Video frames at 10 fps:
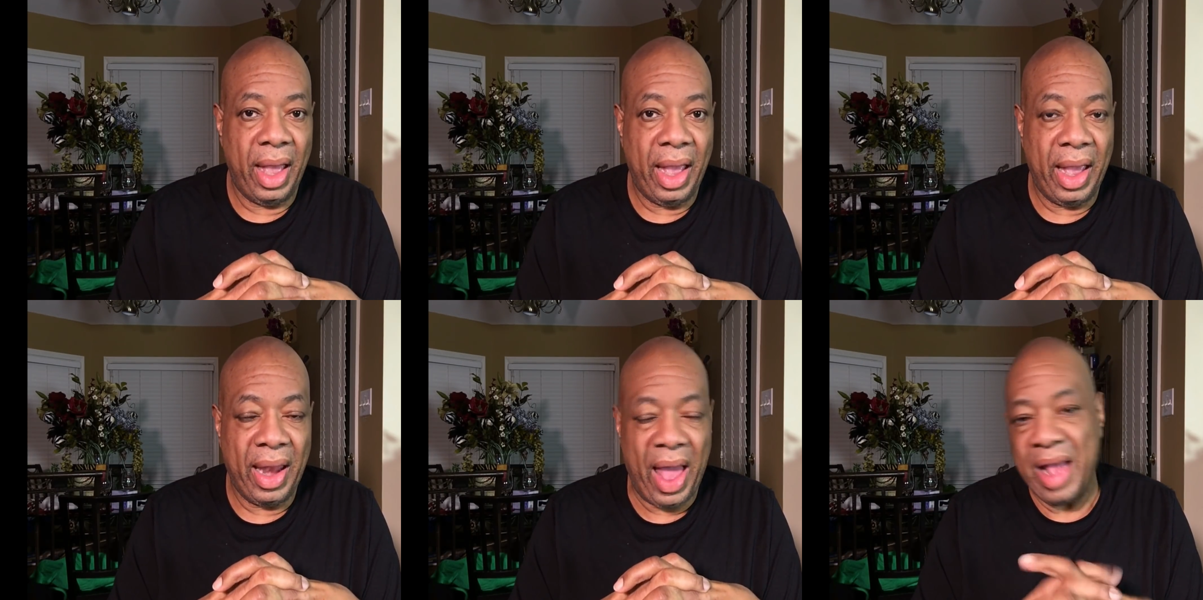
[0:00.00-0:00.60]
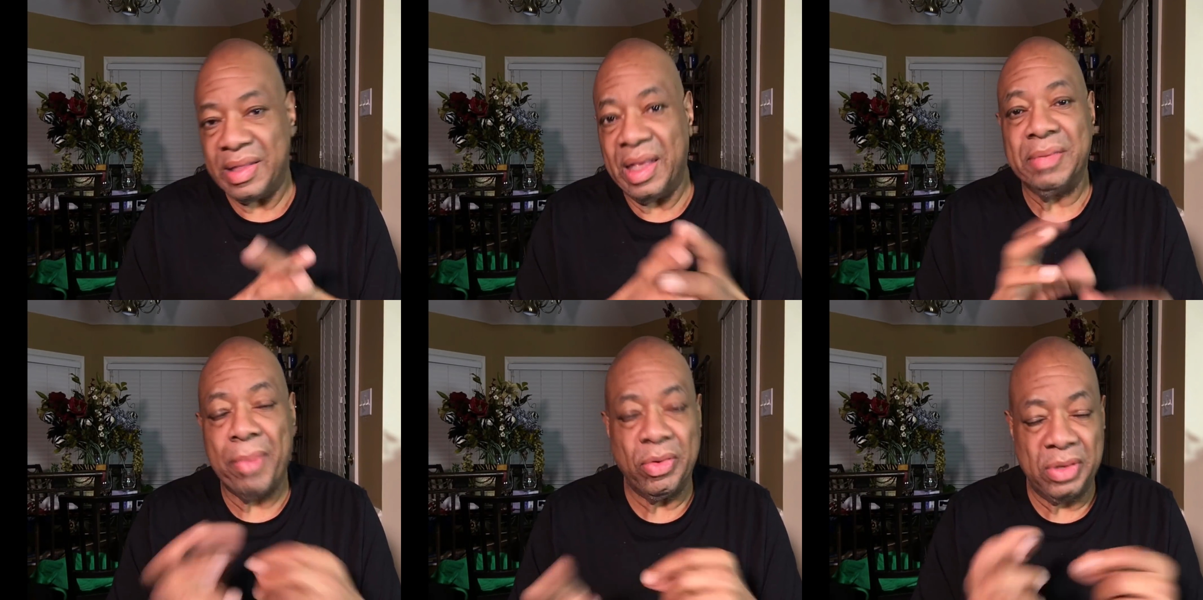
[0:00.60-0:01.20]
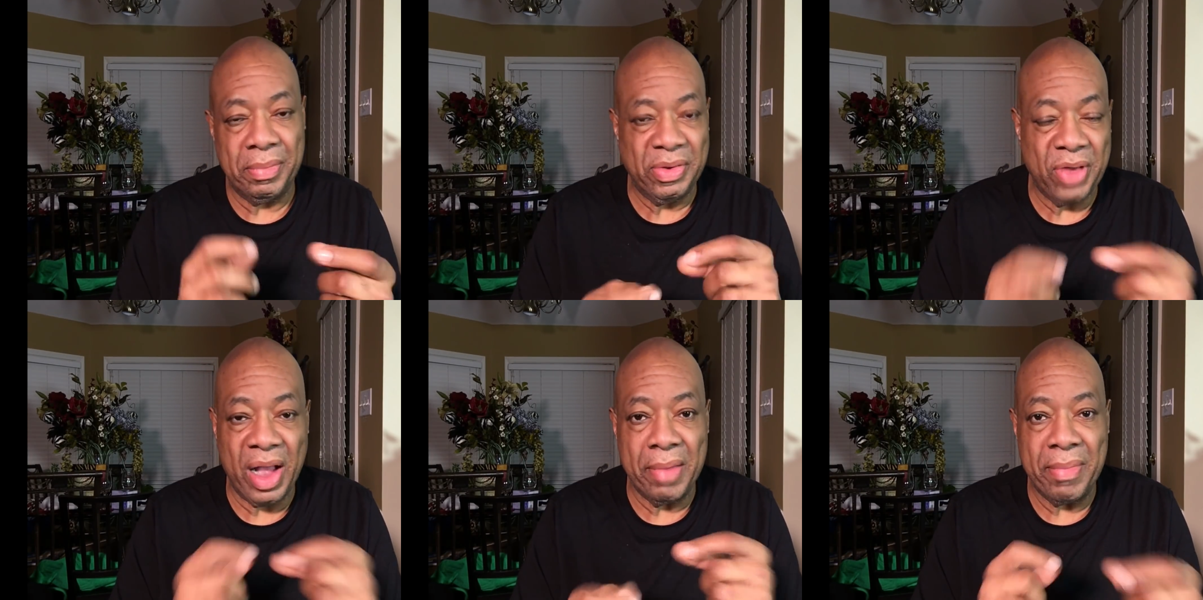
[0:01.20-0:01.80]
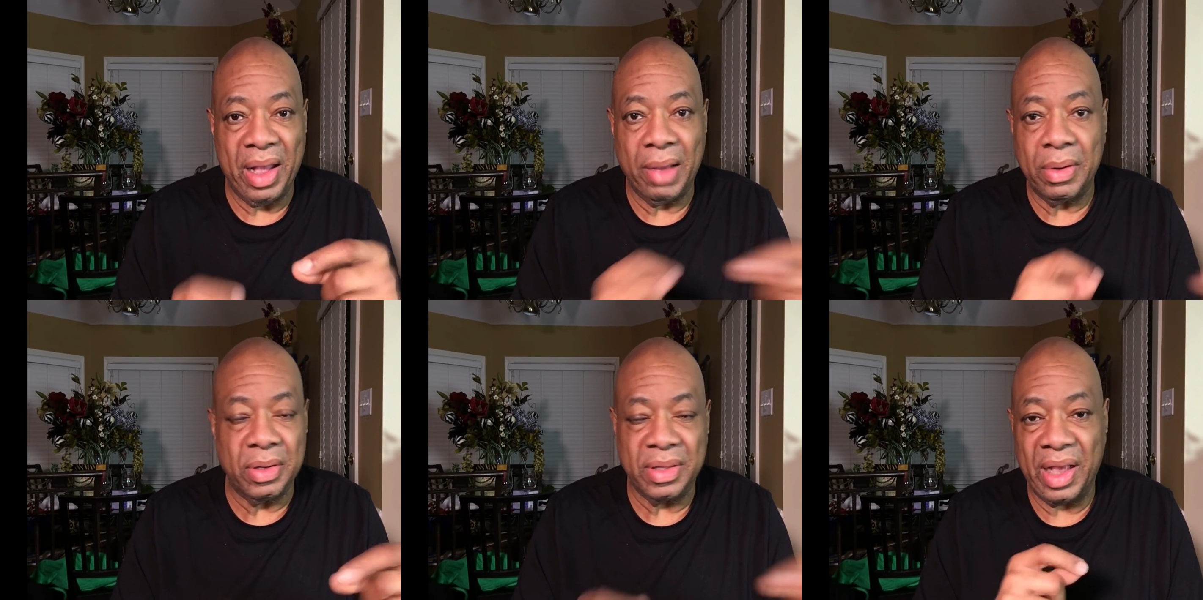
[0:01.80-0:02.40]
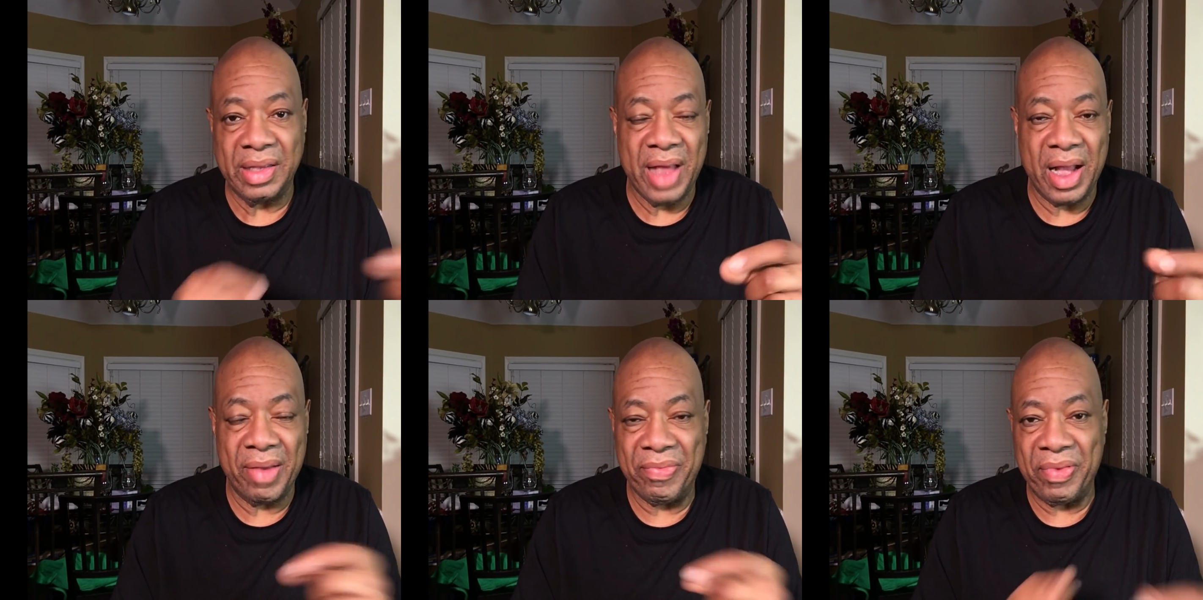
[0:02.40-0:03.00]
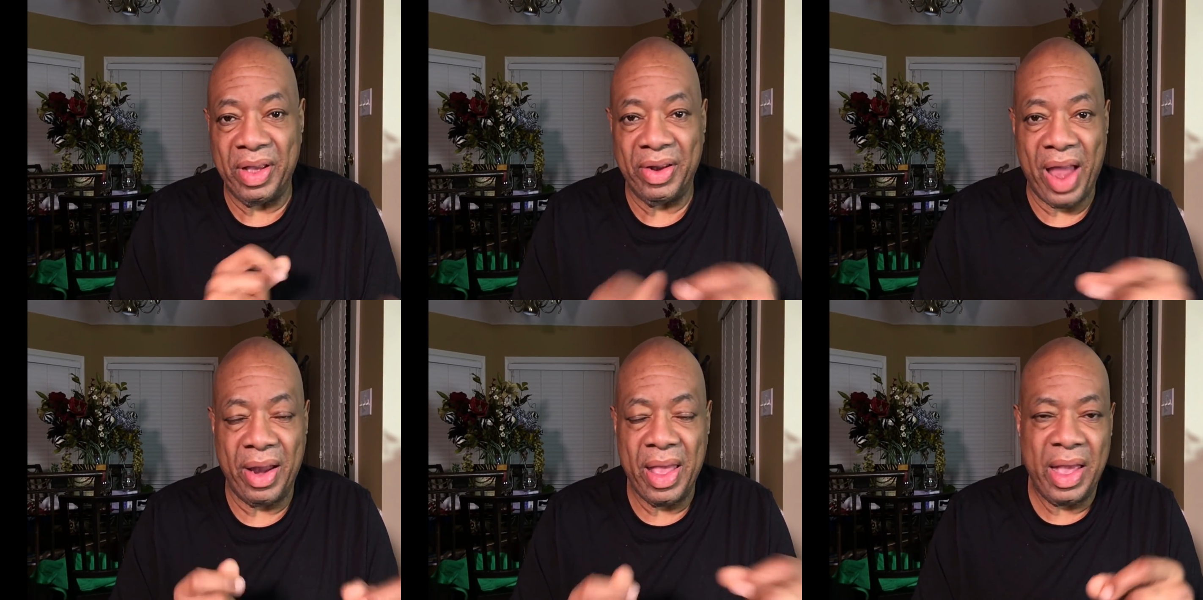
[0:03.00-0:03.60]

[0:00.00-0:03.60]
And I had things brought to me so I could make up little things, I could figure it out.